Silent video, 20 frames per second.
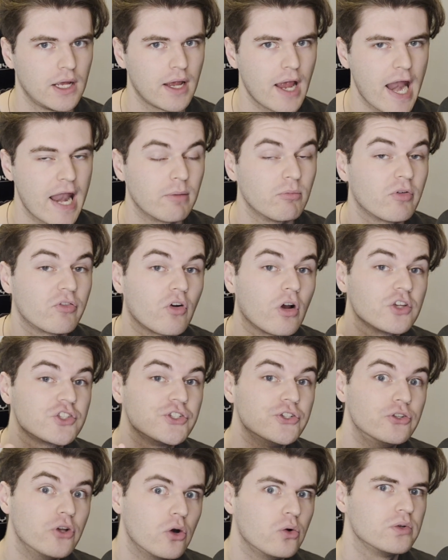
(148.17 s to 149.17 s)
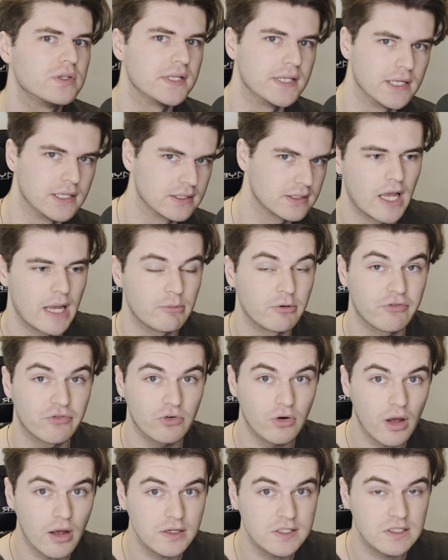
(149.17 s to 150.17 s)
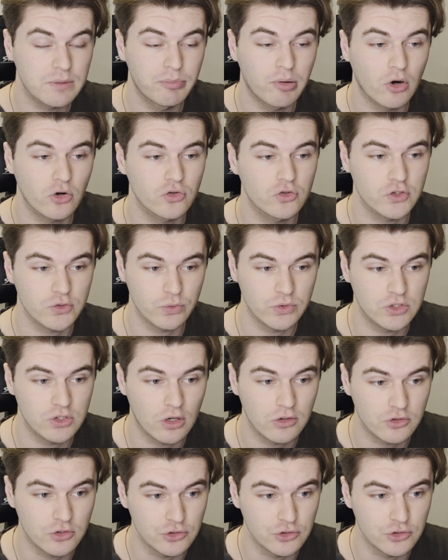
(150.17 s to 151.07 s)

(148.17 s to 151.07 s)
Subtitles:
And Emma Frost knows this. Emma Frost partners with Dr.